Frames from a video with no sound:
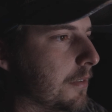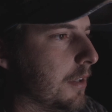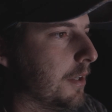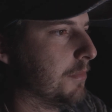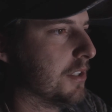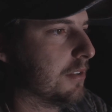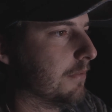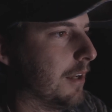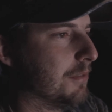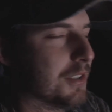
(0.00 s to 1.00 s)
I'm just
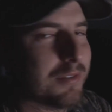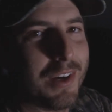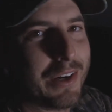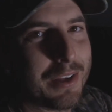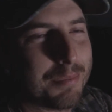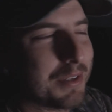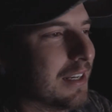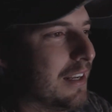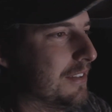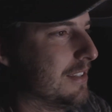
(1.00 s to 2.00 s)
fired up to
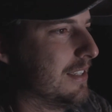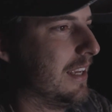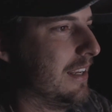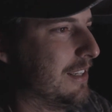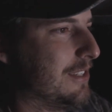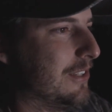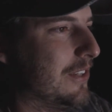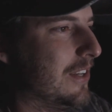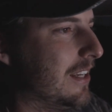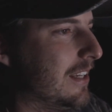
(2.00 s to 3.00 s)
get out in the stand. I
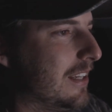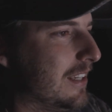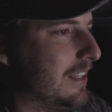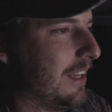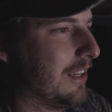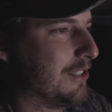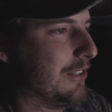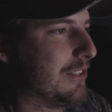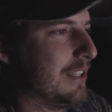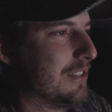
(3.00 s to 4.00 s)
saw
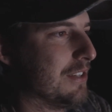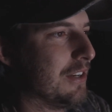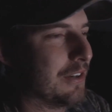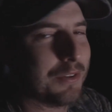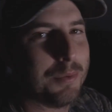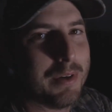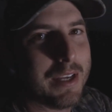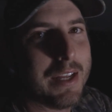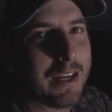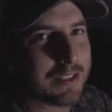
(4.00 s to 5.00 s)
tons of deer on the
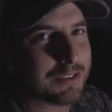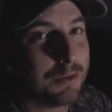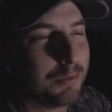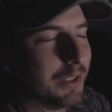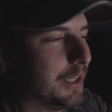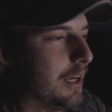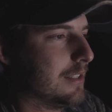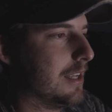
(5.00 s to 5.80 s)
way in. Actually, a really nice